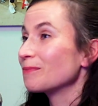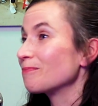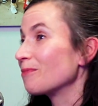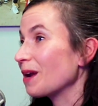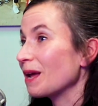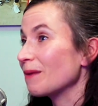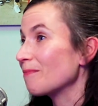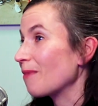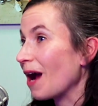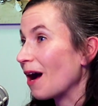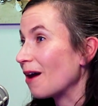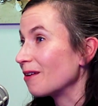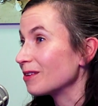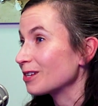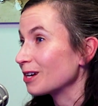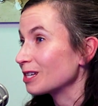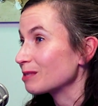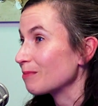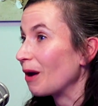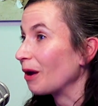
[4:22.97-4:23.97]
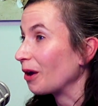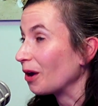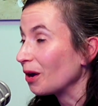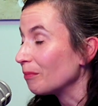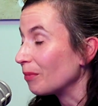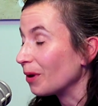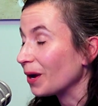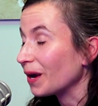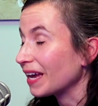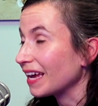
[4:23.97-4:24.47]
Brené Brown talks about in her
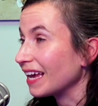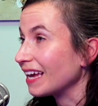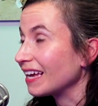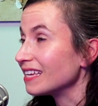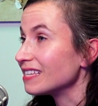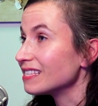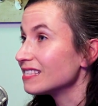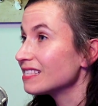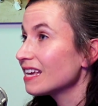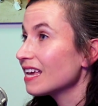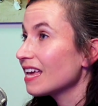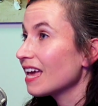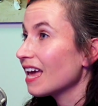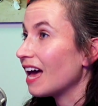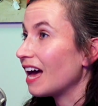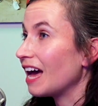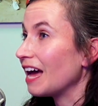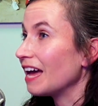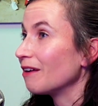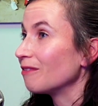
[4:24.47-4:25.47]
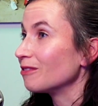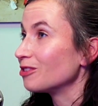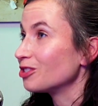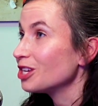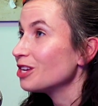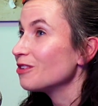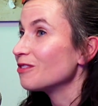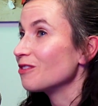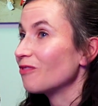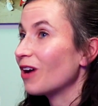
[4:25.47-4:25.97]
book, is what
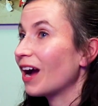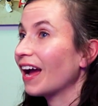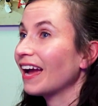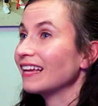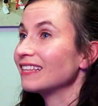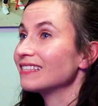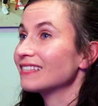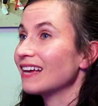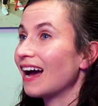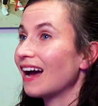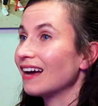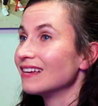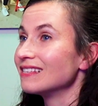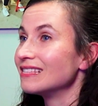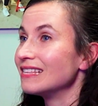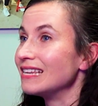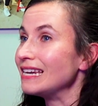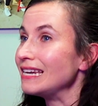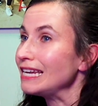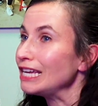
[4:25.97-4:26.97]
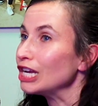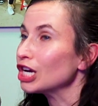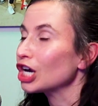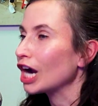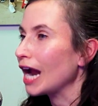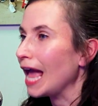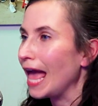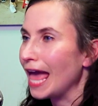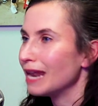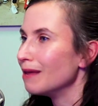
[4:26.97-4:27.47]
she defines as the
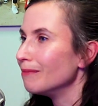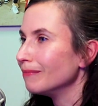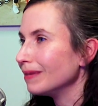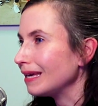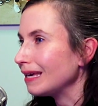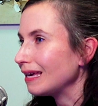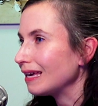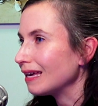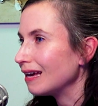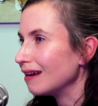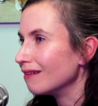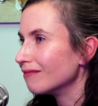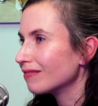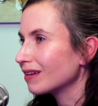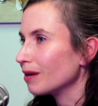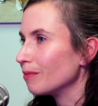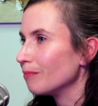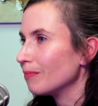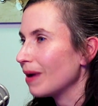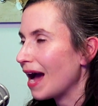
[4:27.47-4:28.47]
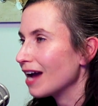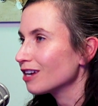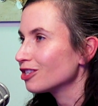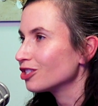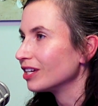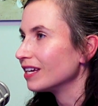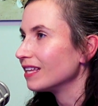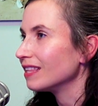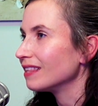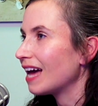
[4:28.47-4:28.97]
near enemy of
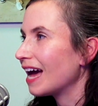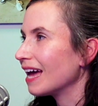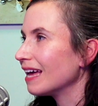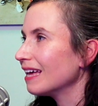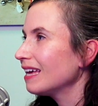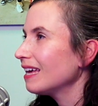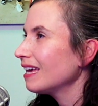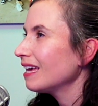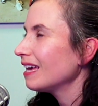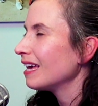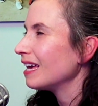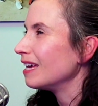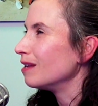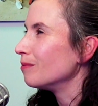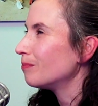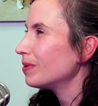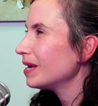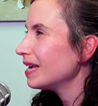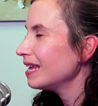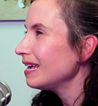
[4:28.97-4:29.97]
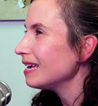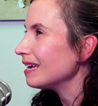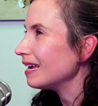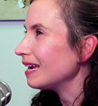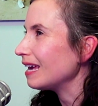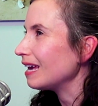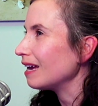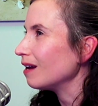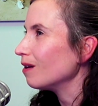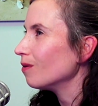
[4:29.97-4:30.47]
compassion. That in
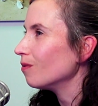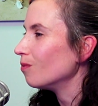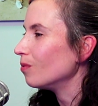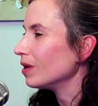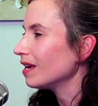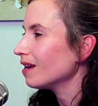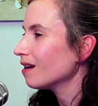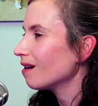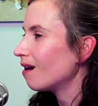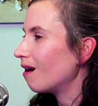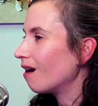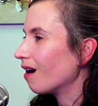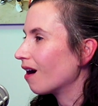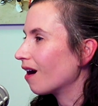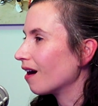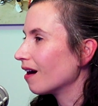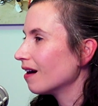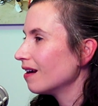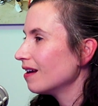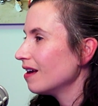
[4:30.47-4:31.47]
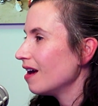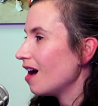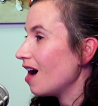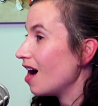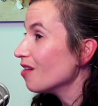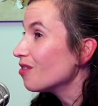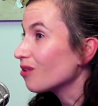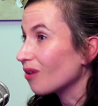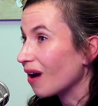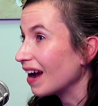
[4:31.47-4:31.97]
pitying, we are
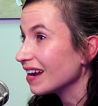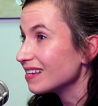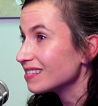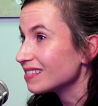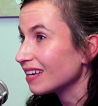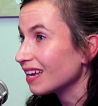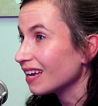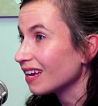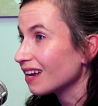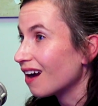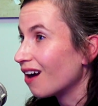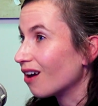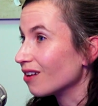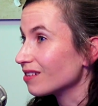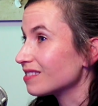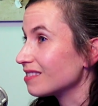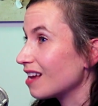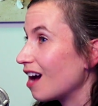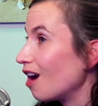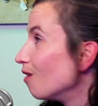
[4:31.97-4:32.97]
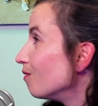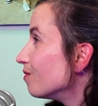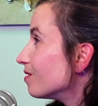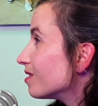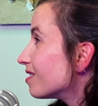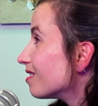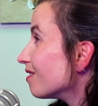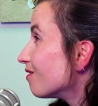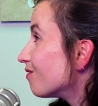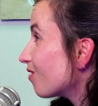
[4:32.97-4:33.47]
otherizing
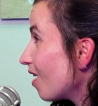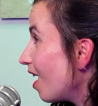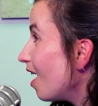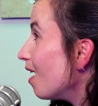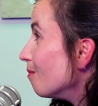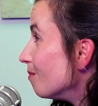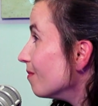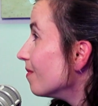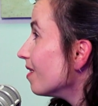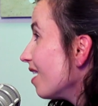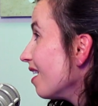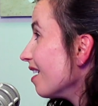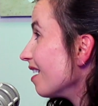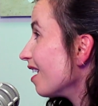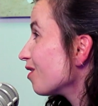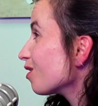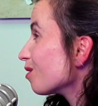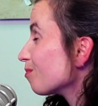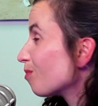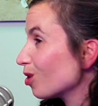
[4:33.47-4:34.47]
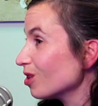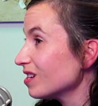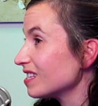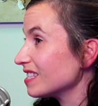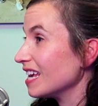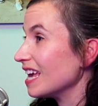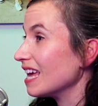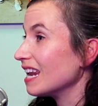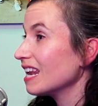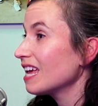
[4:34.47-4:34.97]
ourselves from another
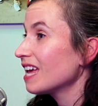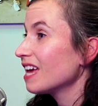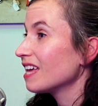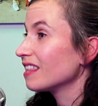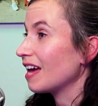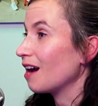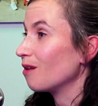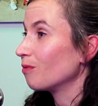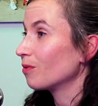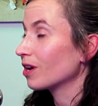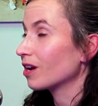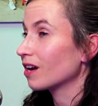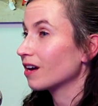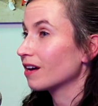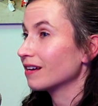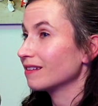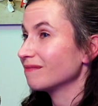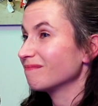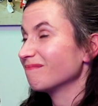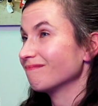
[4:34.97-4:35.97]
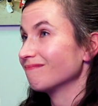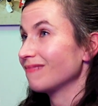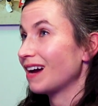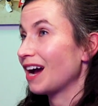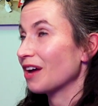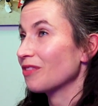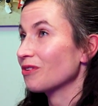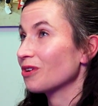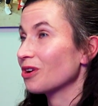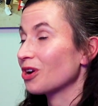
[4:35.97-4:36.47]
person, that we're
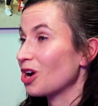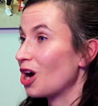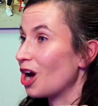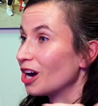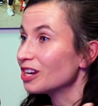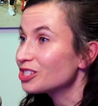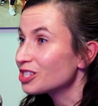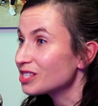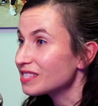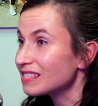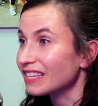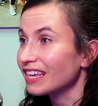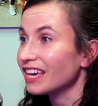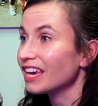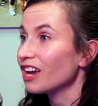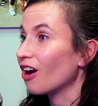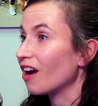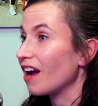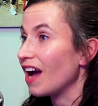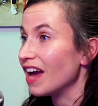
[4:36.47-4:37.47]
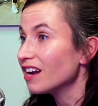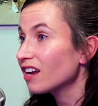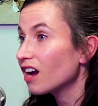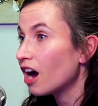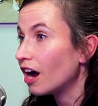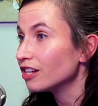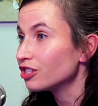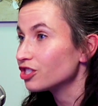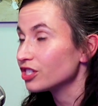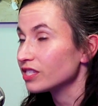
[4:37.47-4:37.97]
either consciously or
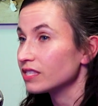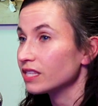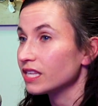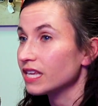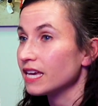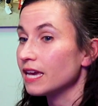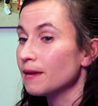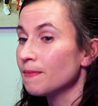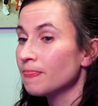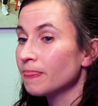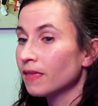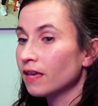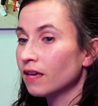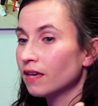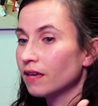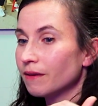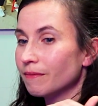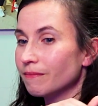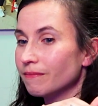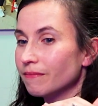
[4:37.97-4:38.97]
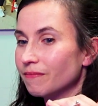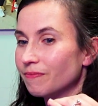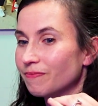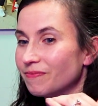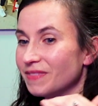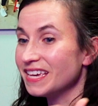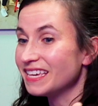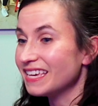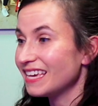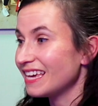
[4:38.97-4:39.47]
unconsciously
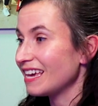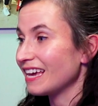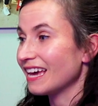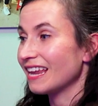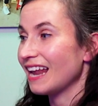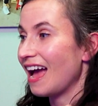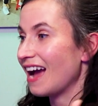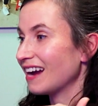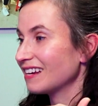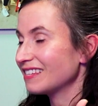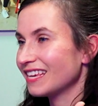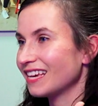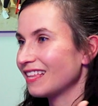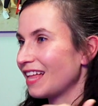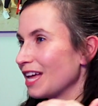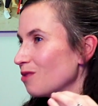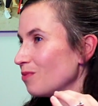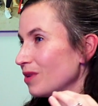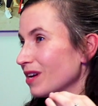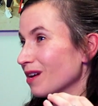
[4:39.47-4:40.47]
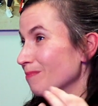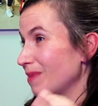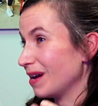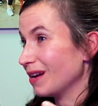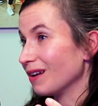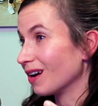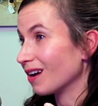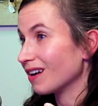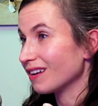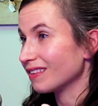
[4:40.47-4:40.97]
thinking and acting like we are
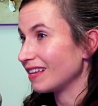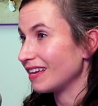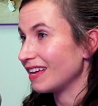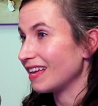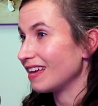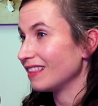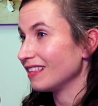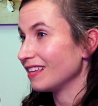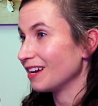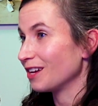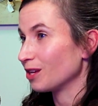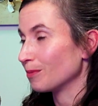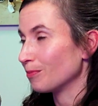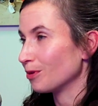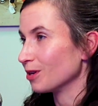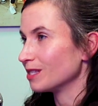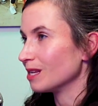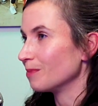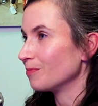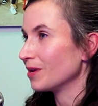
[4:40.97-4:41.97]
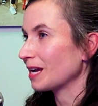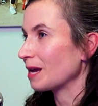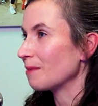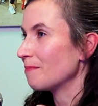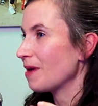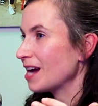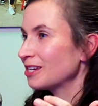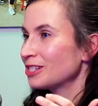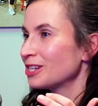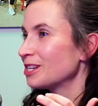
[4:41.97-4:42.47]
better than the other person. But
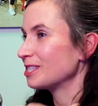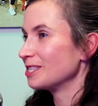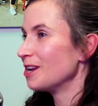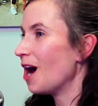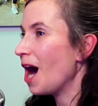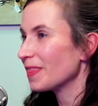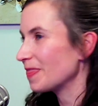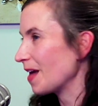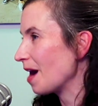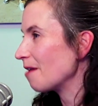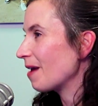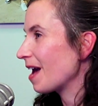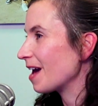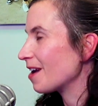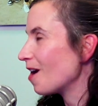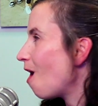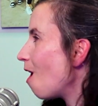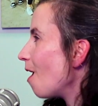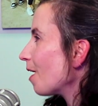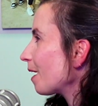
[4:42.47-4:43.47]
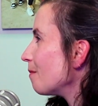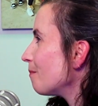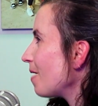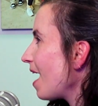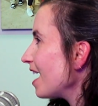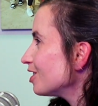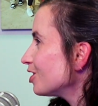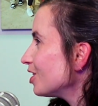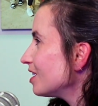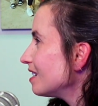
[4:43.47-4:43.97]
compassion is not that way at all.
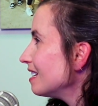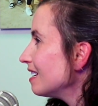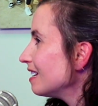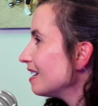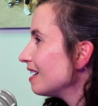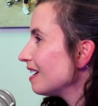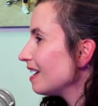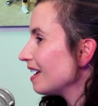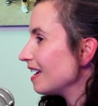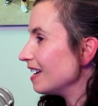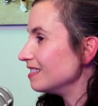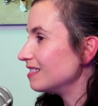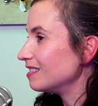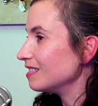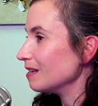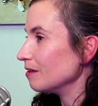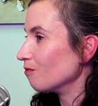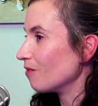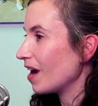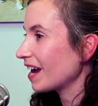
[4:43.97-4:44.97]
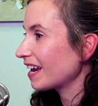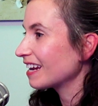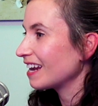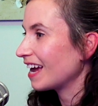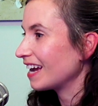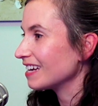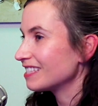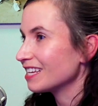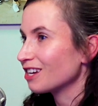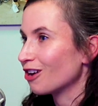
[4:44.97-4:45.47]
Compassion is
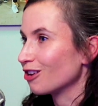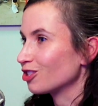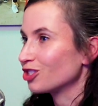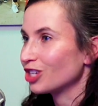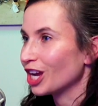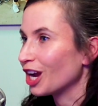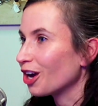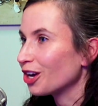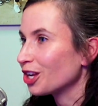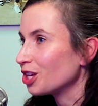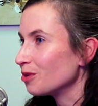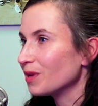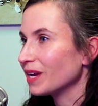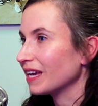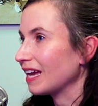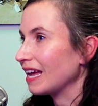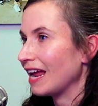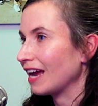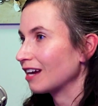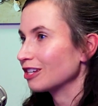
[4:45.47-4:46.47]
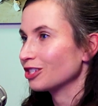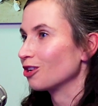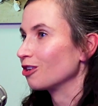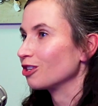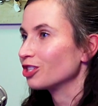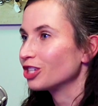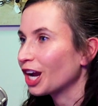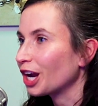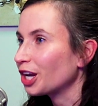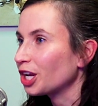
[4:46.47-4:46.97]
recognizing our shared human connection, our
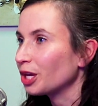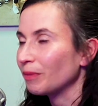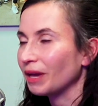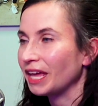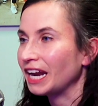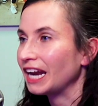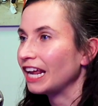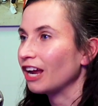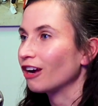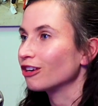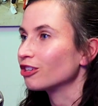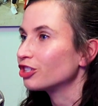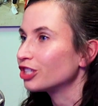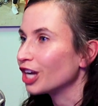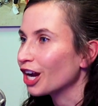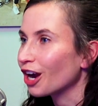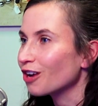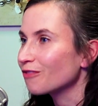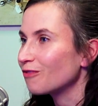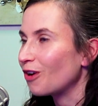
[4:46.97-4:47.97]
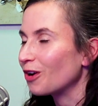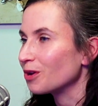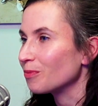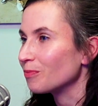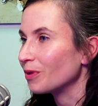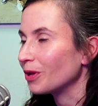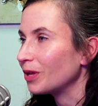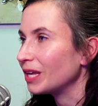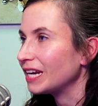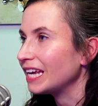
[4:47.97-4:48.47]
shared humanity, our shared
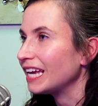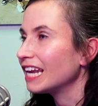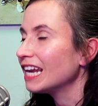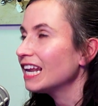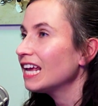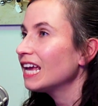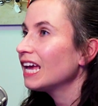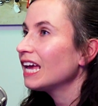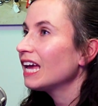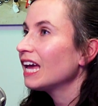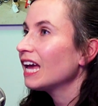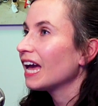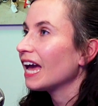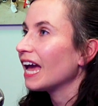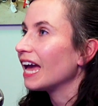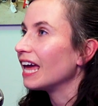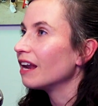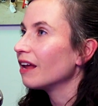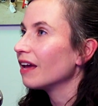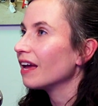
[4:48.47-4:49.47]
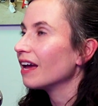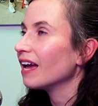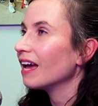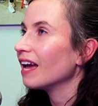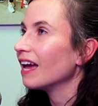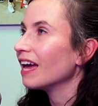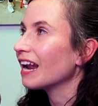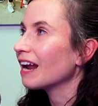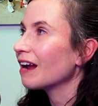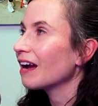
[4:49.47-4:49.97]
vulnerability. And
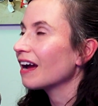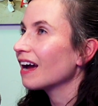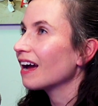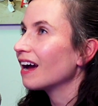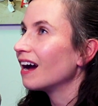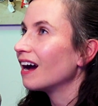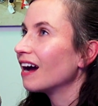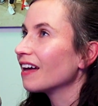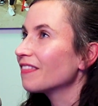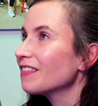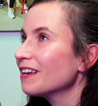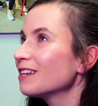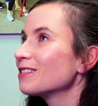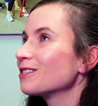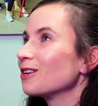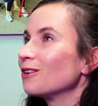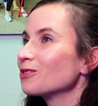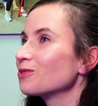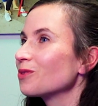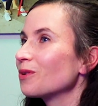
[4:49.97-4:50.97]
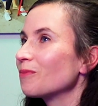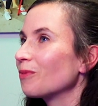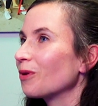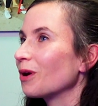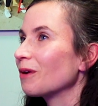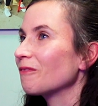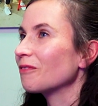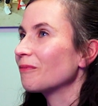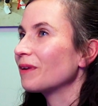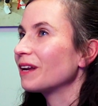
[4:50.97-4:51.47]
I think it's also
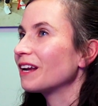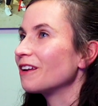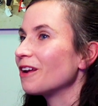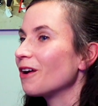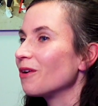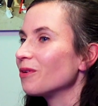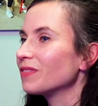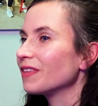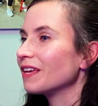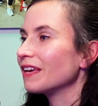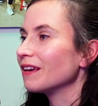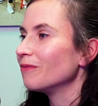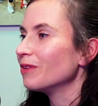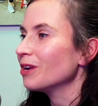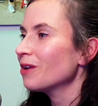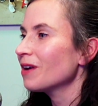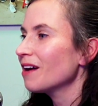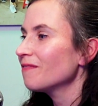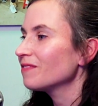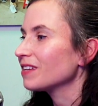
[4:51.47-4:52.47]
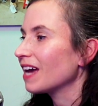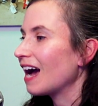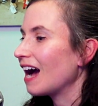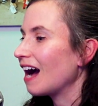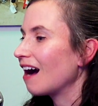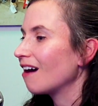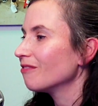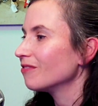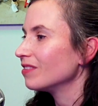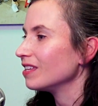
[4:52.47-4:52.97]
important for me to note that we don't have to
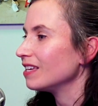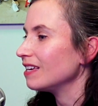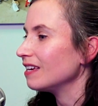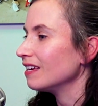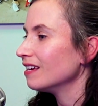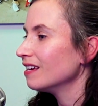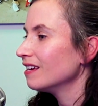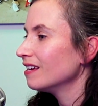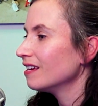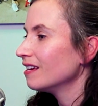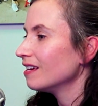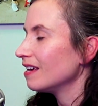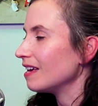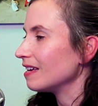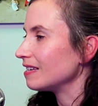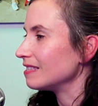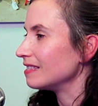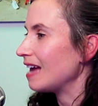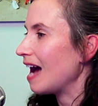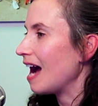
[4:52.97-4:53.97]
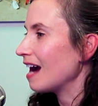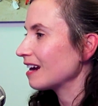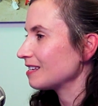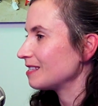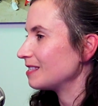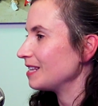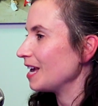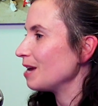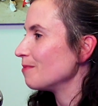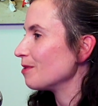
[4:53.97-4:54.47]
have the exact
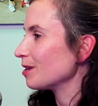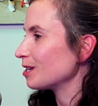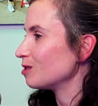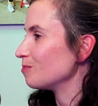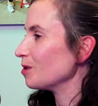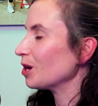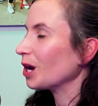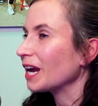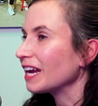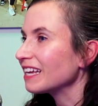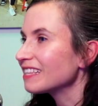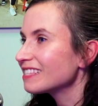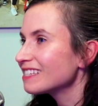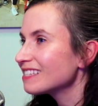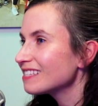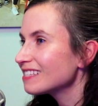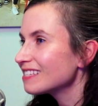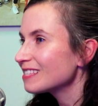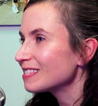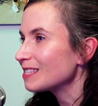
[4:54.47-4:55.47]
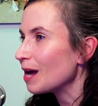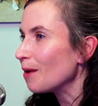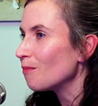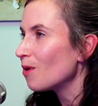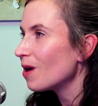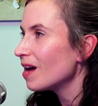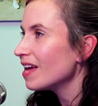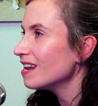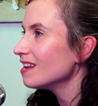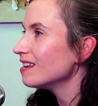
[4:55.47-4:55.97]
same experiences as
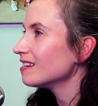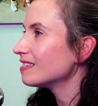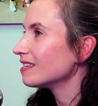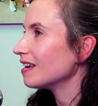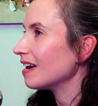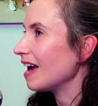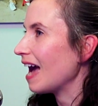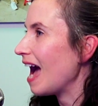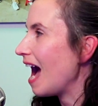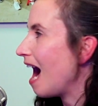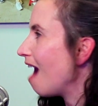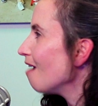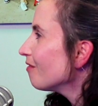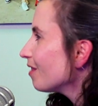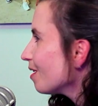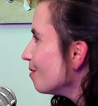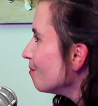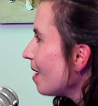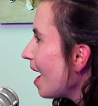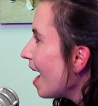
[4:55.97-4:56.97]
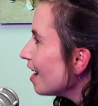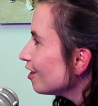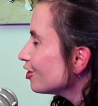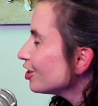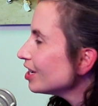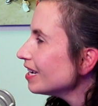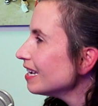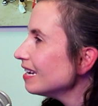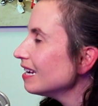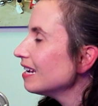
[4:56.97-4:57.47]
someone to have
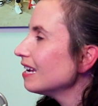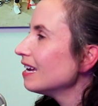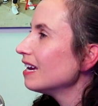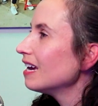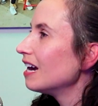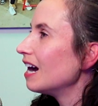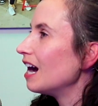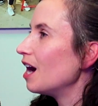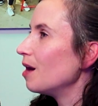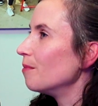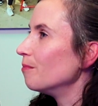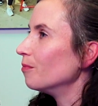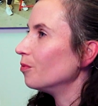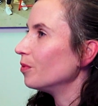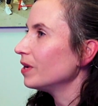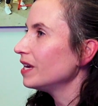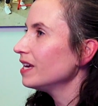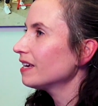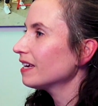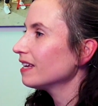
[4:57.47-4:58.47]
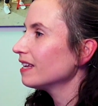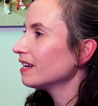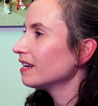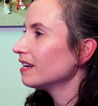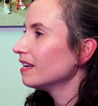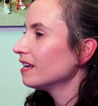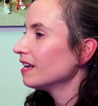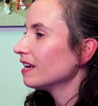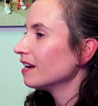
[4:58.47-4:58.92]
compassion. We can